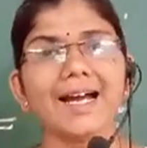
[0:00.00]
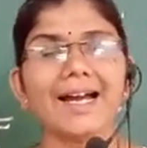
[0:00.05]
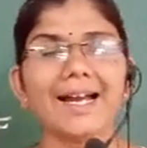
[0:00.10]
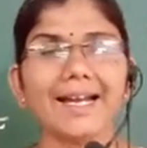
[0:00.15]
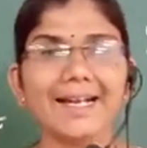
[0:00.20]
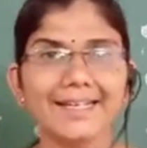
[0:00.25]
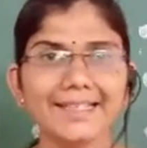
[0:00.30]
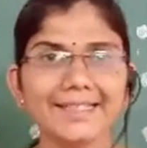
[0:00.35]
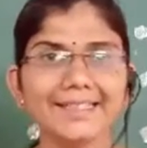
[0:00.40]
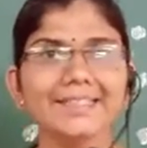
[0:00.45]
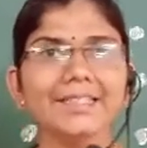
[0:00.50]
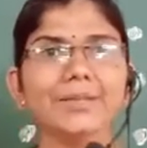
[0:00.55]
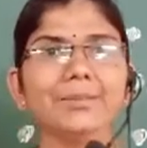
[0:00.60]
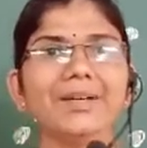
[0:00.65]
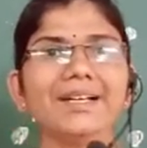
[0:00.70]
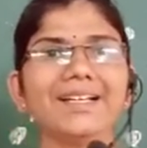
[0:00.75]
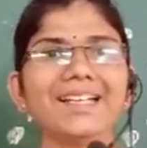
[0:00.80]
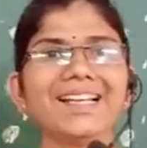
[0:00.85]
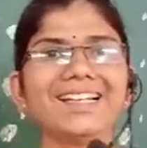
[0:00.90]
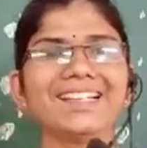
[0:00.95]
And in a
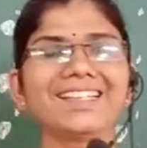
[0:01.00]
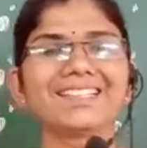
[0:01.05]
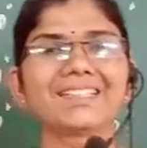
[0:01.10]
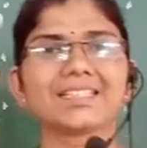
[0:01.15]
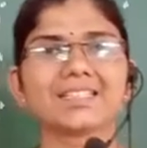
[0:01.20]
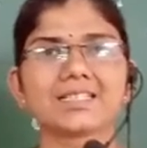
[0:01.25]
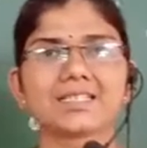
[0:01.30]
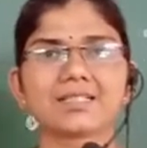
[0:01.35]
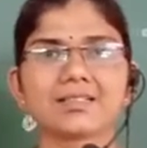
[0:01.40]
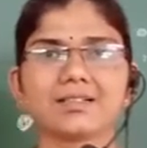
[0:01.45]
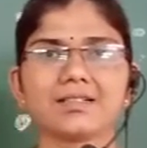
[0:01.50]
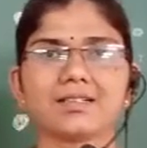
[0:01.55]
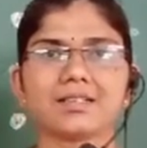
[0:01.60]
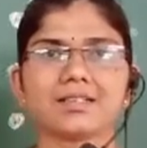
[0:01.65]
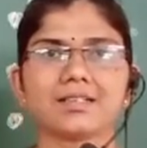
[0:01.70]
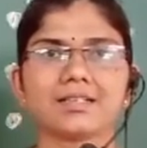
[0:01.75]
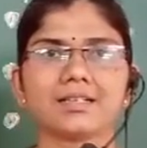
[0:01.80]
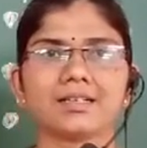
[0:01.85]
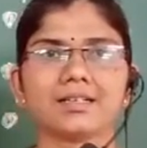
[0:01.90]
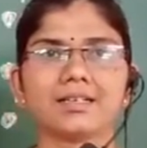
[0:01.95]
metallic crystal,
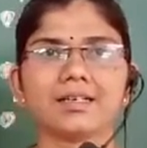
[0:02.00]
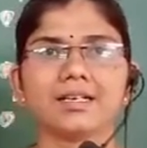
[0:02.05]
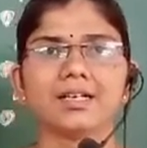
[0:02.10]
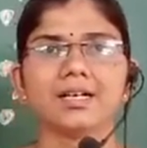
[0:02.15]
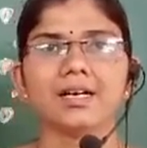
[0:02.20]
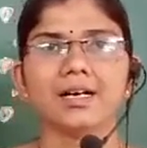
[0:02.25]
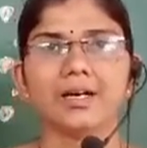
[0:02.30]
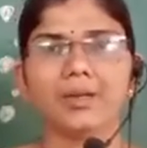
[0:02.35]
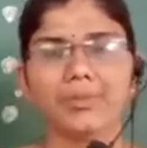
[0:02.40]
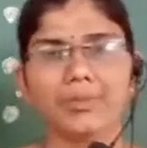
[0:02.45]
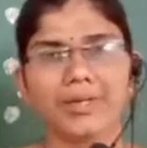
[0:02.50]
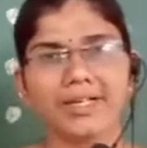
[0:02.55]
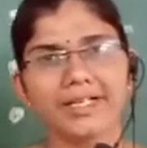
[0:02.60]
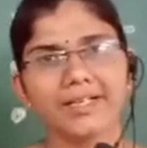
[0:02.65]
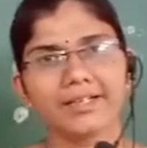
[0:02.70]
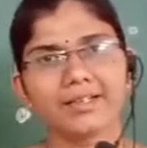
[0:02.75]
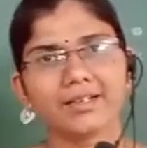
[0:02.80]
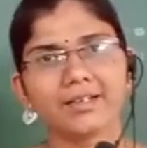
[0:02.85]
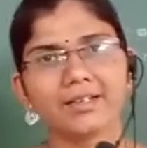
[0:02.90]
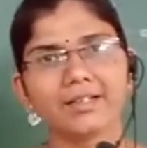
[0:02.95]
a
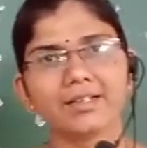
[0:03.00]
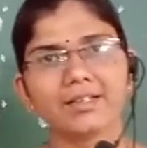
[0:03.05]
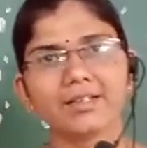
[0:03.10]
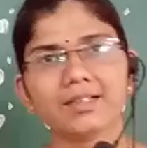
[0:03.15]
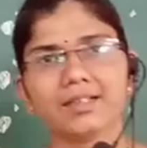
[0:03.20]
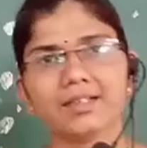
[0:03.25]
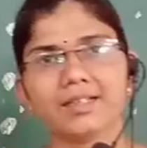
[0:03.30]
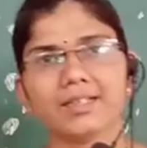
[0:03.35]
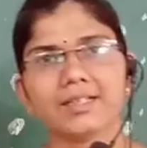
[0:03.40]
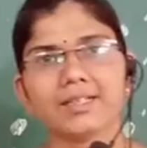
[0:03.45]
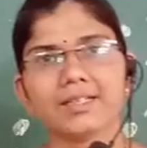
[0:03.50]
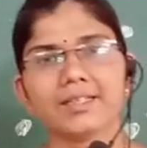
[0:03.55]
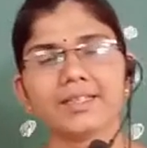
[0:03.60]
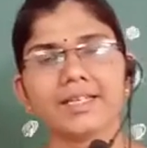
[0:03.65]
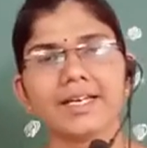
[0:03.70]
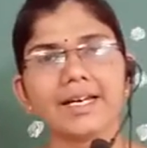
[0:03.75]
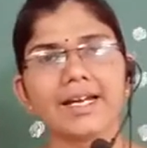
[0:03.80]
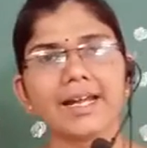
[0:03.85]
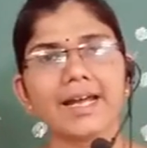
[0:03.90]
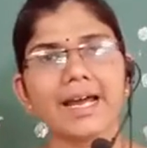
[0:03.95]
metal,
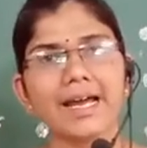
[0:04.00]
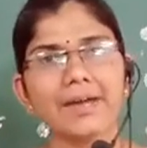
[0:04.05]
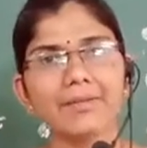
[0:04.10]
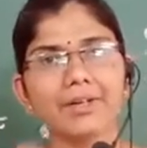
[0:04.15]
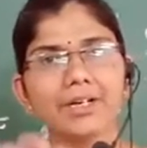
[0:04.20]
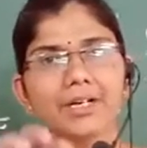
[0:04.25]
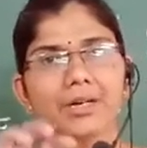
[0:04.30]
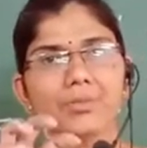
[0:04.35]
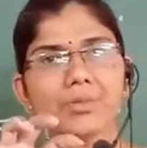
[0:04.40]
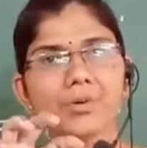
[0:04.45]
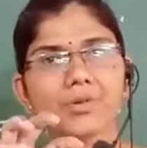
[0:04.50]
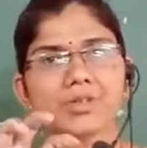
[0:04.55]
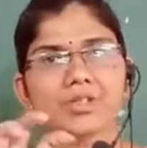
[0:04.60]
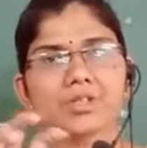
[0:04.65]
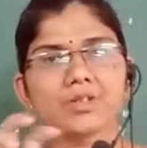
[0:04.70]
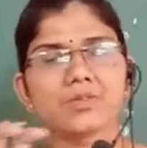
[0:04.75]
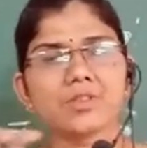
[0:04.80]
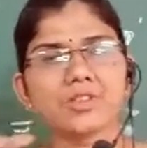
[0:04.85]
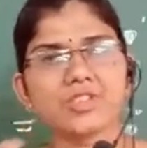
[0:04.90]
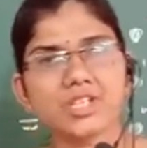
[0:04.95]
they are having a
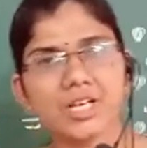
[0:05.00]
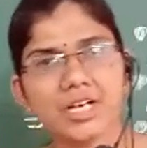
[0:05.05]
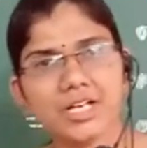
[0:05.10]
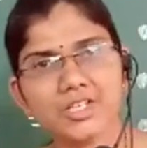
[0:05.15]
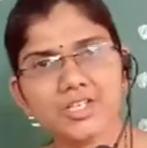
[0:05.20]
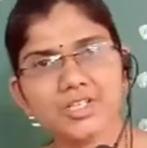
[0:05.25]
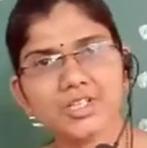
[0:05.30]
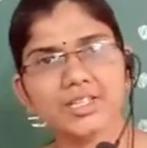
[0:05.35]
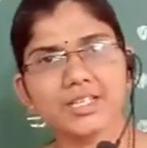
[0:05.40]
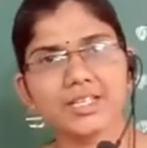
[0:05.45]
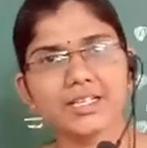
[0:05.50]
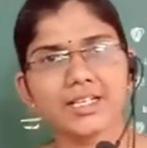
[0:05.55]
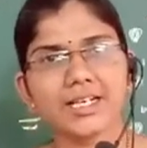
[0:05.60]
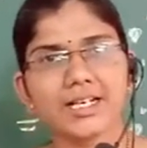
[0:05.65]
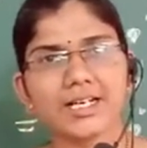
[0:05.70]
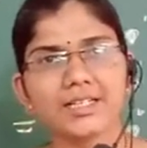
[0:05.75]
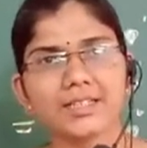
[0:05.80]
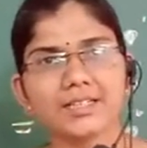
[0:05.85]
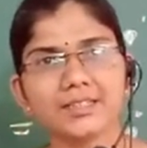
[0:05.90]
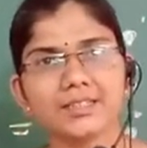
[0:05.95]
positively charged
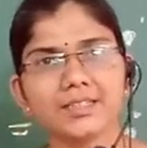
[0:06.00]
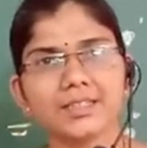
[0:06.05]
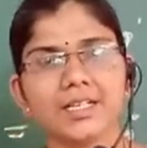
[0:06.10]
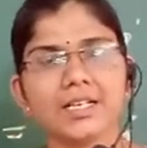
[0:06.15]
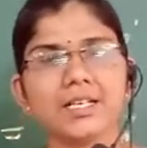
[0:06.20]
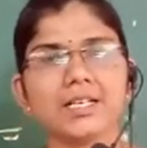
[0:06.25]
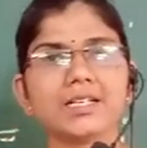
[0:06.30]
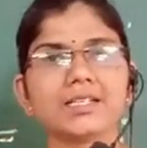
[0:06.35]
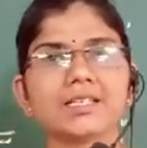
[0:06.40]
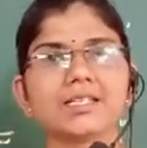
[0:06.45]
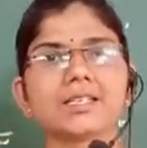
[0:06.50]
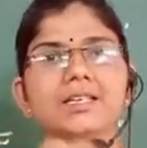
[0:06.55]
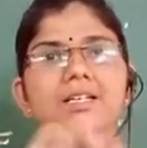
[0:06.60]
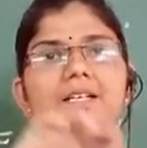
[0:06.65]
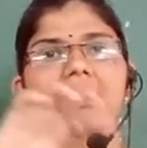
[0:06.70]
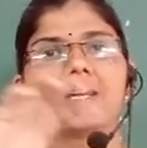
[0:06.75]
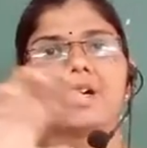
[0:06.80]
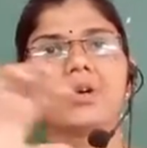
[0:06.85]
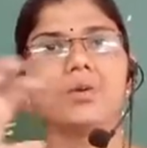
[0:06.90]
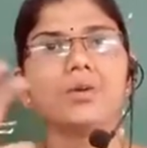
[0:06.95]
cation
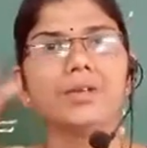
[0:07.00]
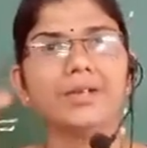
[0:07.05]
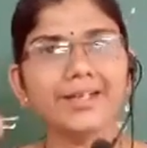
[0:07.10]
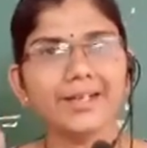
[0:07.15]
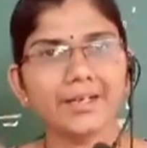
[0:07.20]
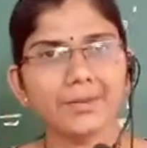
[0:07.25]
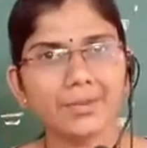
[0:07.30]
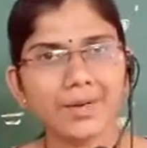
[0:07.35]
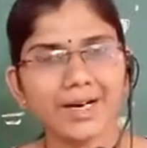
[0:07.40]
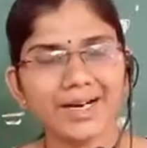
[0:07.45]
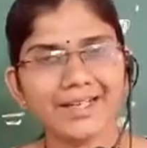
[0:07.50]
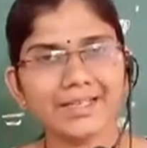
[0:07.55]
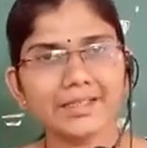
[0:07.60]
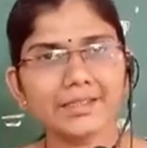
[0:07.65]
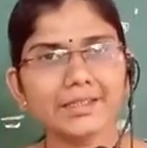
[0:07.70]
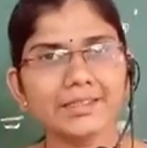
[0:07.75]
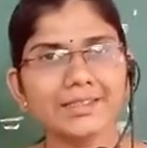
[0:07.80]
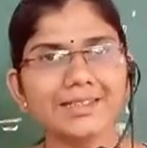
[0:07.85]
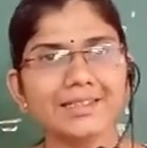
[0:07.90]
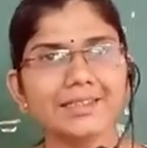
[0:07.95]
surrounded by
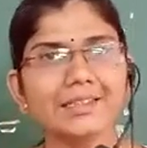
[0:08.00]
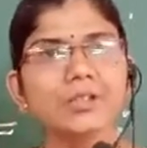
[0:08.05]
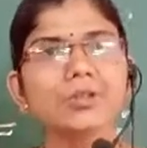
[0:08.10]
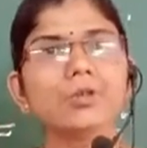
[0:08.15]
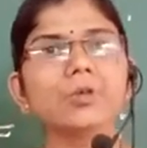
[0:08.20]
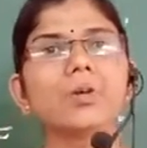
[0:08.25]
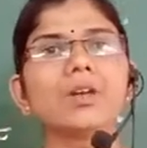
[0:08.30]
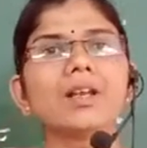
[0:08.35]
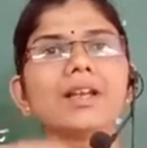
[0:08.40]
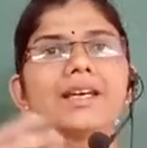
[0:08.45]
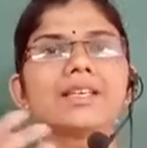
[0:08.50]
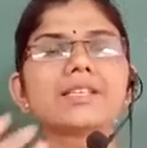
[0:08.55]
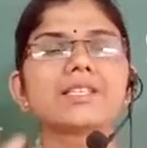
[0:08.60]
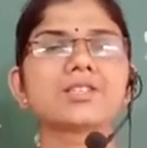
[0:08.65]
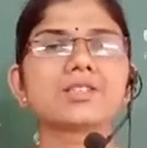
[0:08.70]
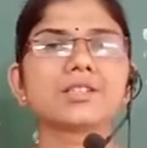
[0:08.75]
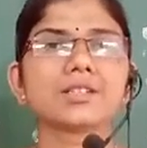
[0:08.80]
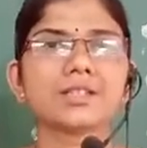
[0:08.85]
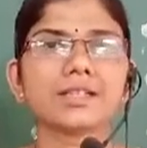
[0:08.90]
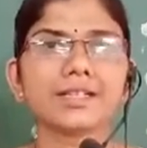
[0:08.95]

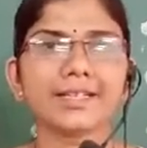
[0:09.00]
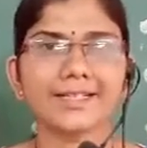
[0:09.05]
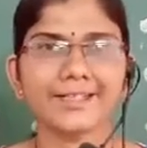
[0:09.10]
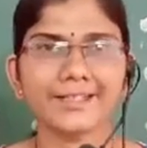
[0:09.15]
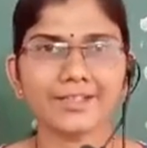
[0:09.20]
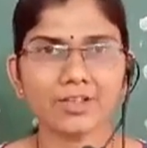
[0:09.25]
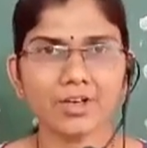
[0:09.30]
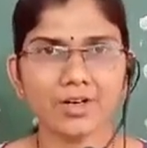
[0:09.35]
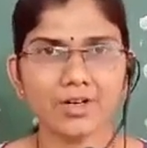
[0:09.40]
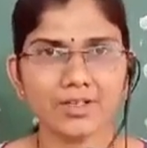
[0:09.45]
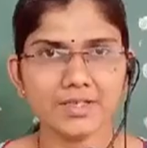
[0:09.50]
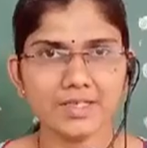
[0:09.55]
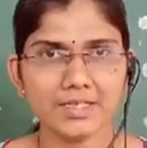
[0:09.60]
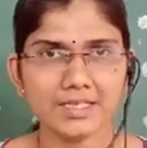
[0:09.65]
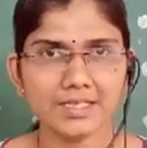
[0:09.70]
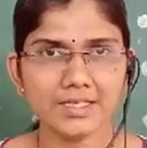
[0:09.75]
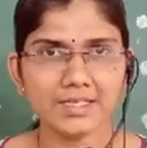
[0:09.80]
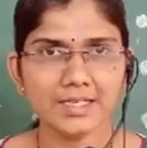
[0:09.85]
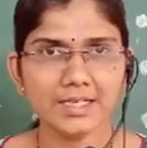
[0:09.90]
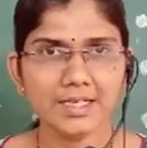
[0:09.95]
delocalized
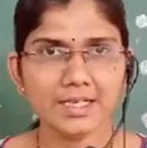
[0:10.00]
electrons,